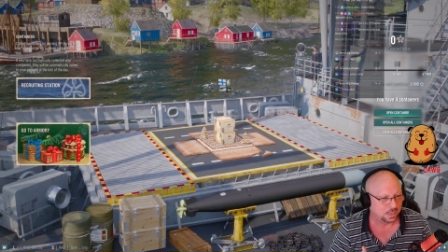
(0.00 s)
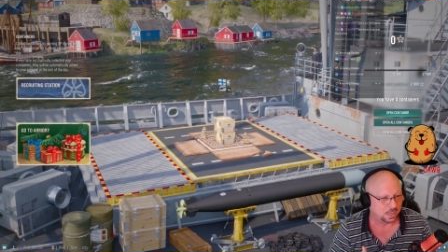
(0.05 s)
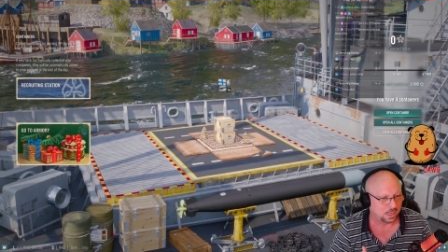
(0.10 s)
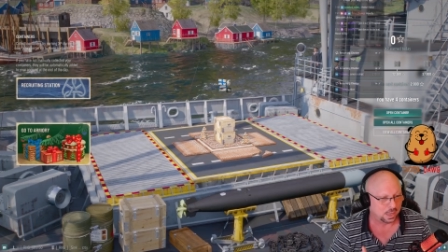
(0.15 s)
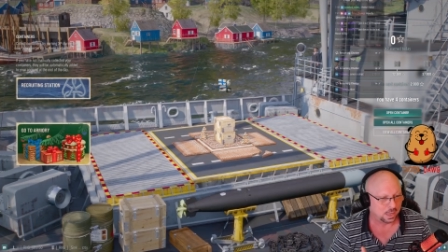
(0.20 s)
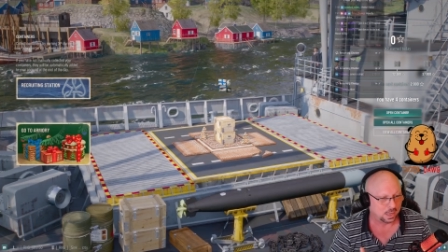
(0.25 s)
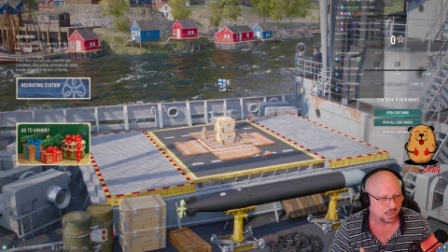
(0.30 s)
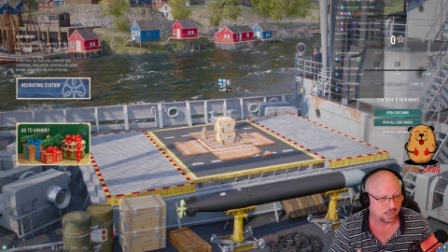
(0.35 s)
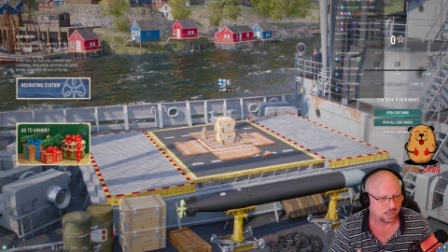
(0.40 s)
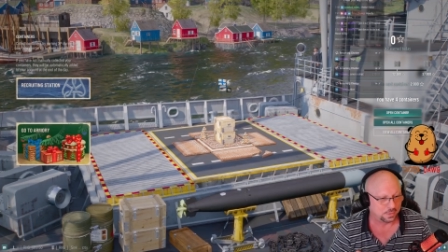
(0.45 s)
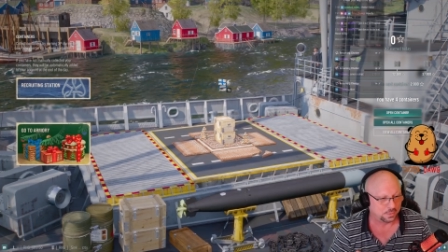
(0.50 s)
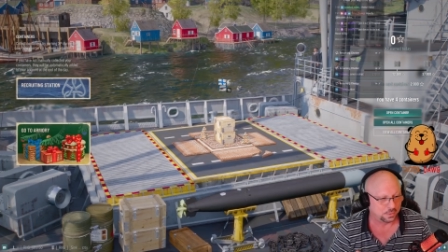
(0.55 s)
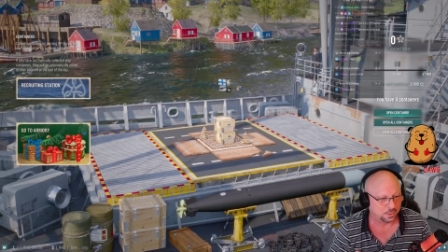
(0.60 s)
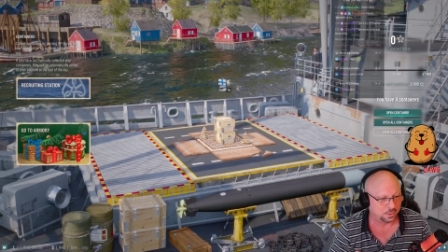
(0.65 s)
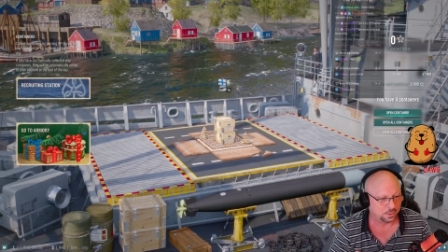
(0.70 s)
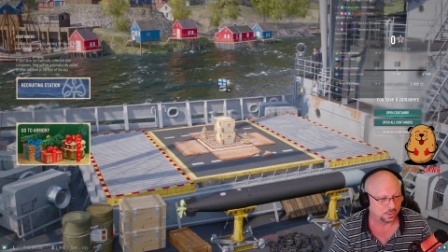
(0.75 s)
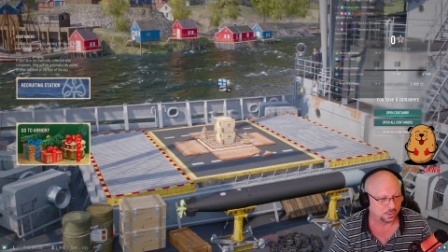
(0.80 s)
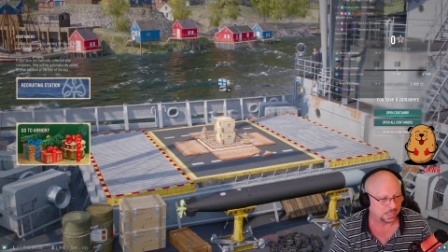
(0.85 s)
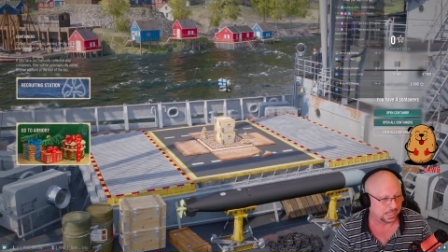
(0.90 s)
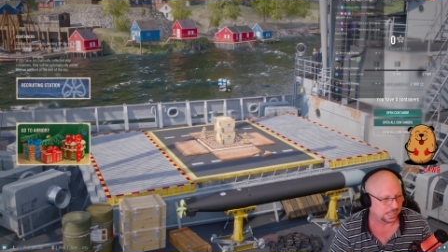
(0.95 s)

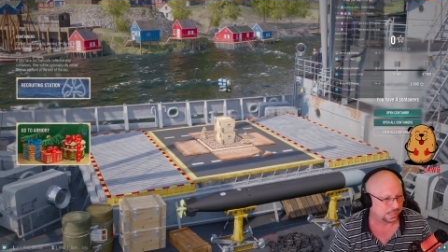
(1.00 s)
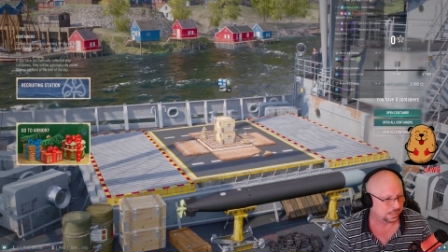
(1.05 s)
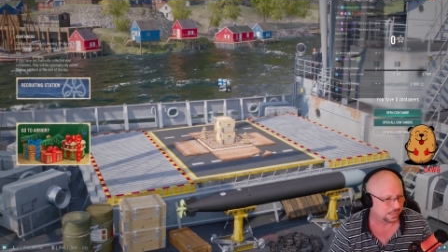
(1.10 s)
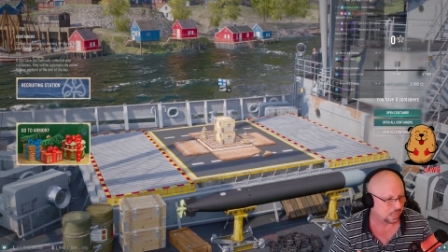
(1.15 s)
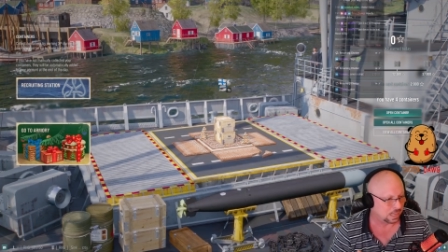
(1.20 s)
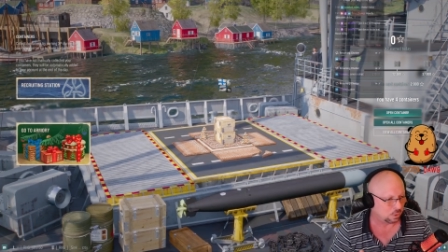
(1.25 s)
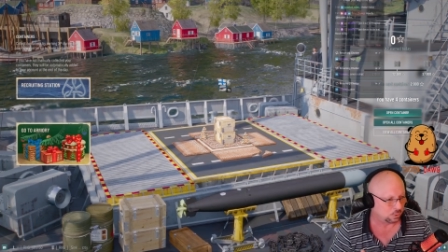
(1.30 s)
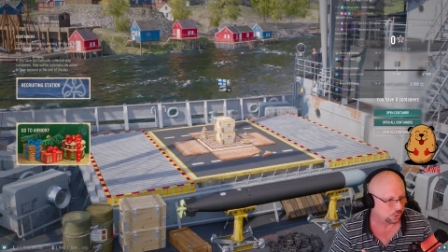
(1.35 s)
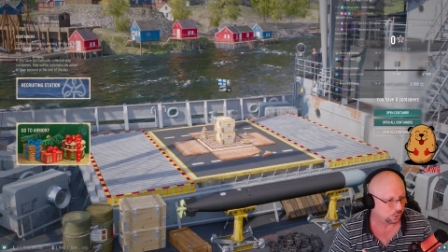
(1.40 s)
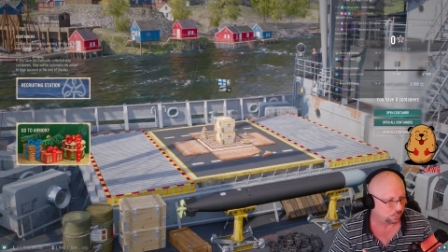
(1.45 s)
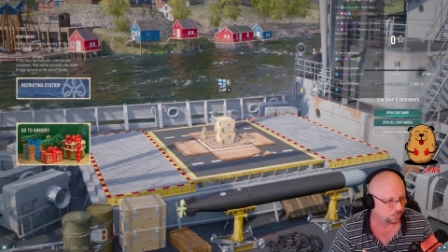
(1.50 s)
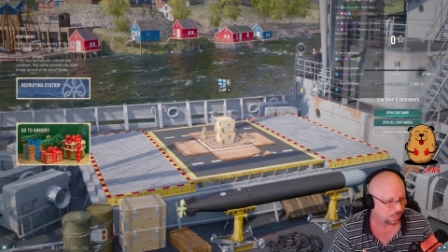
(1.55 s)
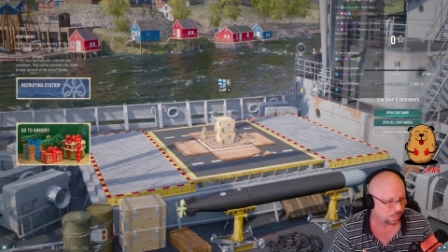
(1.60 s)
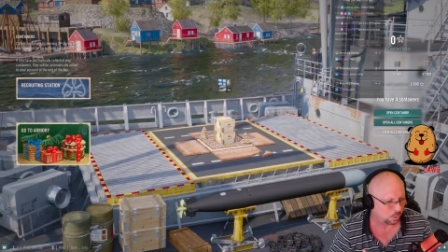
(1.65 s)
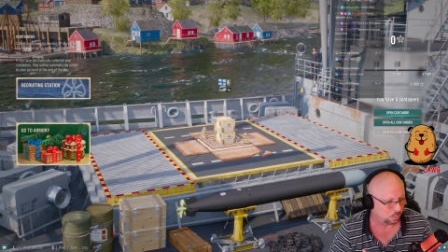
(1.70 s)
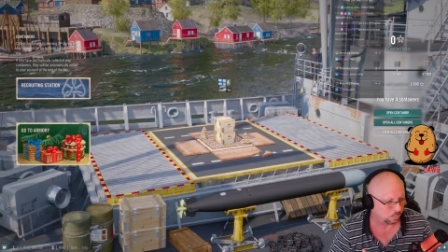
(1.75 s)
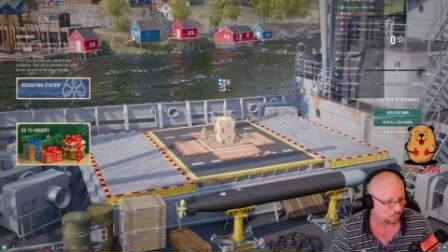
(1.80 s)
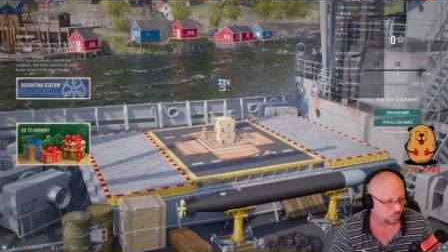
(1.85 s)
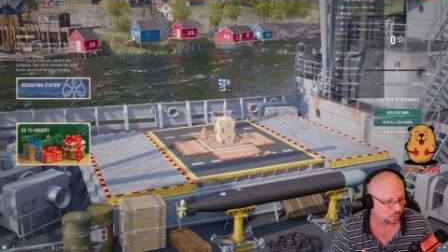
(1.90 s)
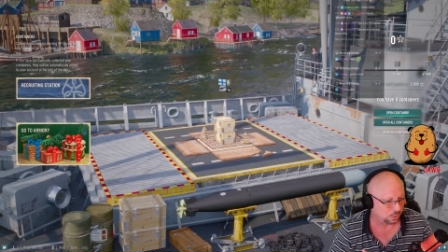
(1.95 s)
the exhaust
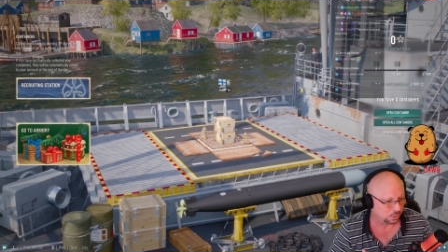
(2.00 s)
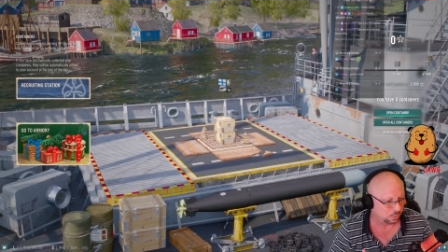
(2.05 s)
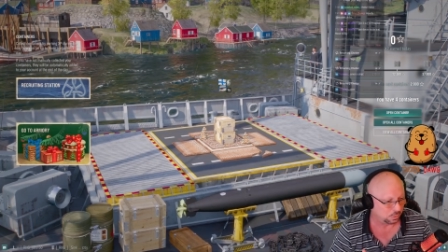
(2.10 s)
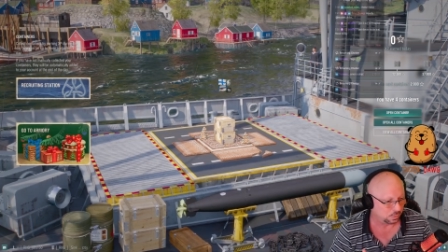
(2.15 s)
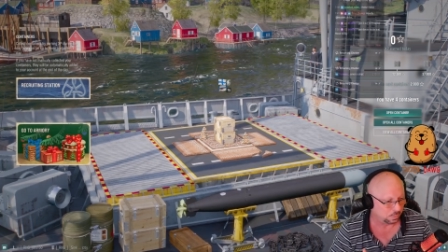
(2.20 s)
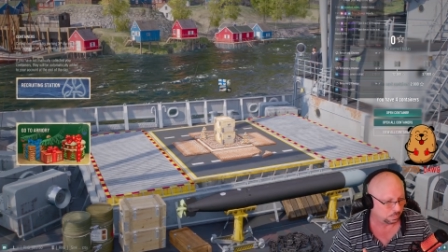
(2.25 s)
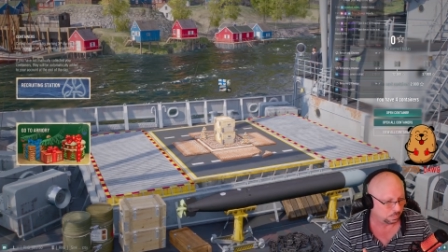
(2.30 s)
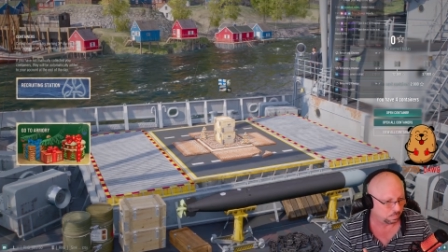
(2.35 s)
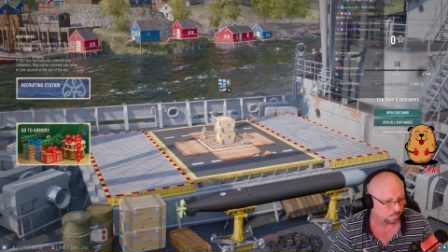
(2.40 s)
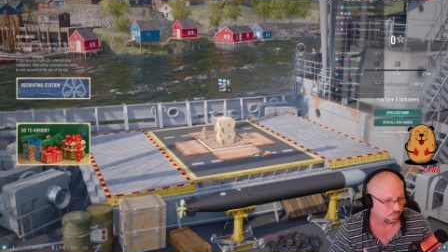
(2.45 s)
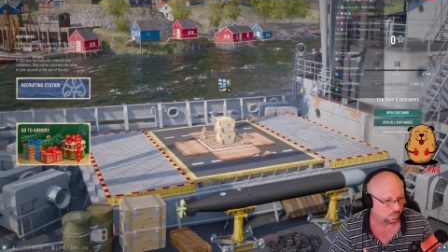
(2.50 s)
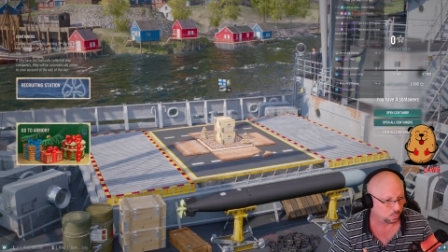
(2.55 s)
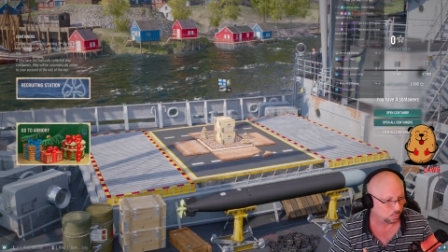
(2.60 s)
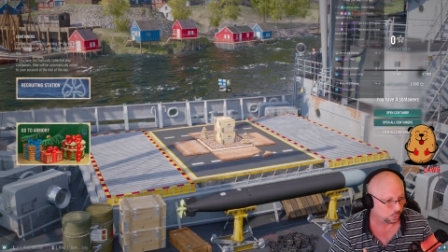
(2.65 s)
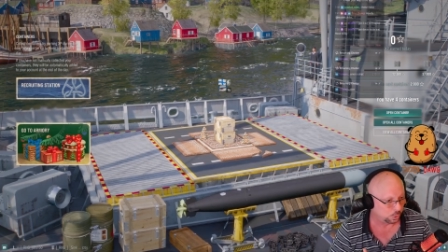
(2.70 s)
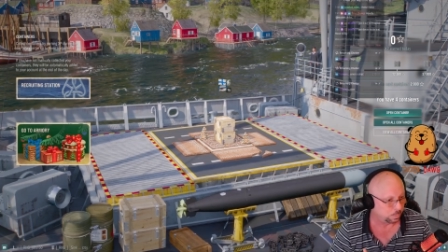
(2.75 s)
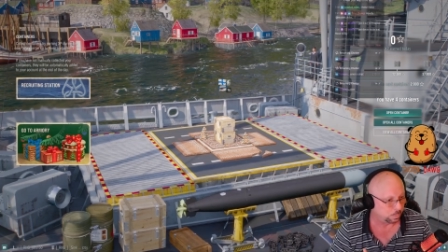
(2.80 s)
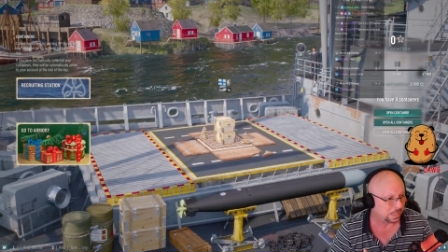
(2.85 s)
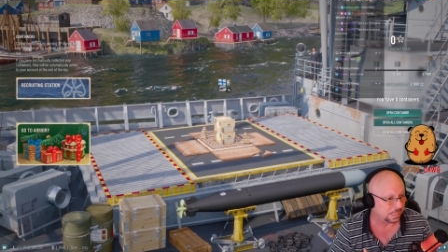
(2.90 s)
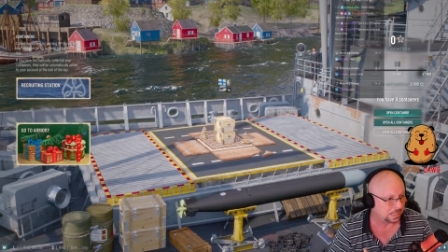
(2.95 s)
smoke, the full
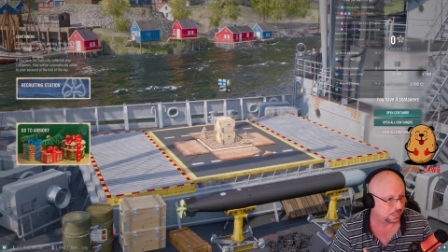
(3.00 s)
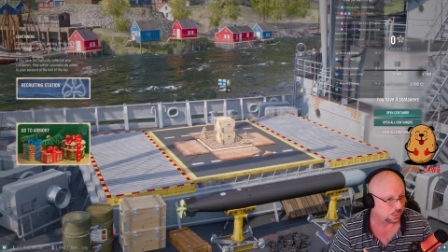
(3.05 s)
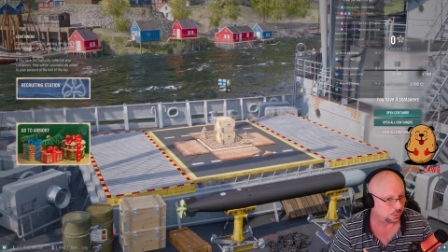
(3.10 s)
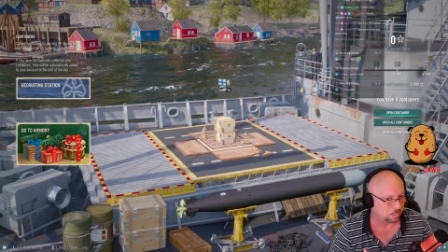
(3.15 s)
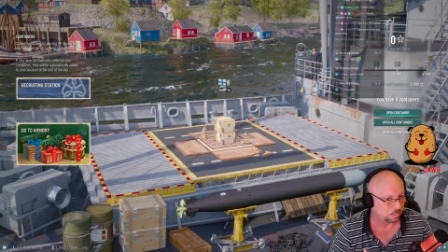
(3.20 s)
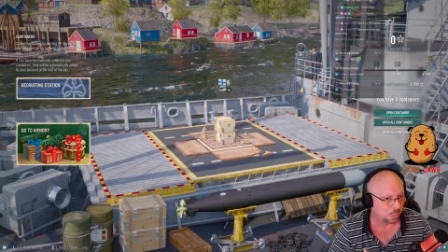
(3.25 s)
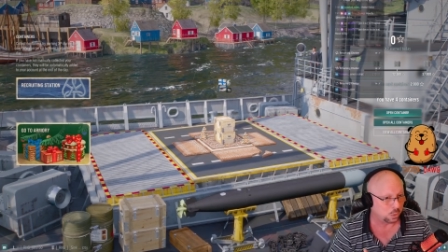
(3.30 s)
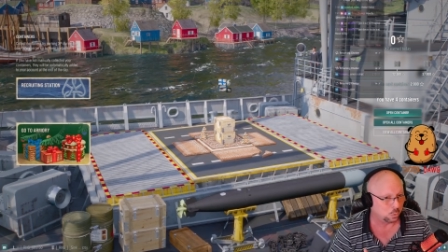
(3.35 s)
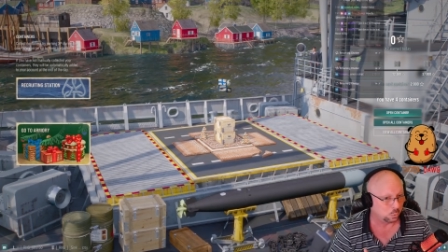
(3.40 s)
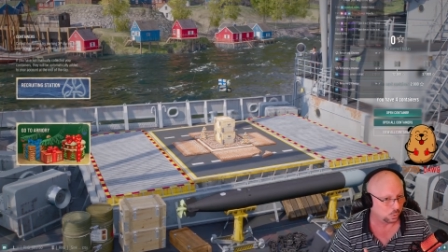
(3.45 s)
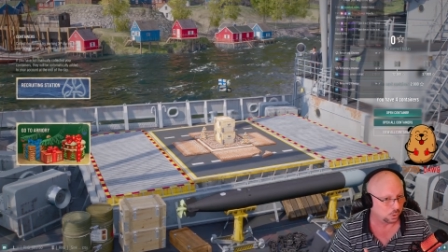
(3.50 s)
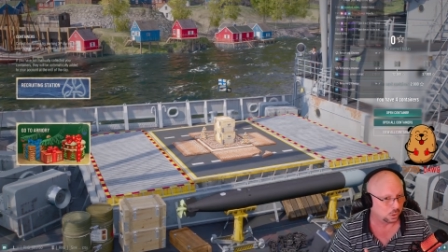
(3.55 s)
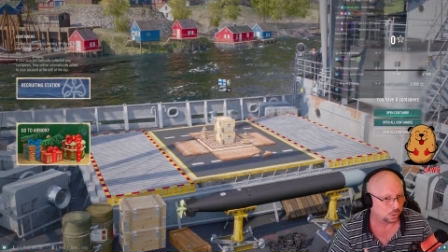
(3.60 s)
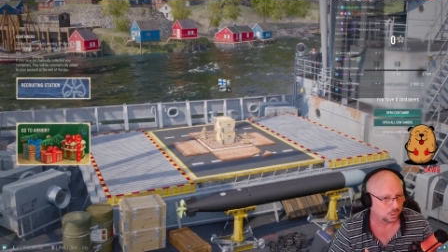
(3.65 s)
speed smoke.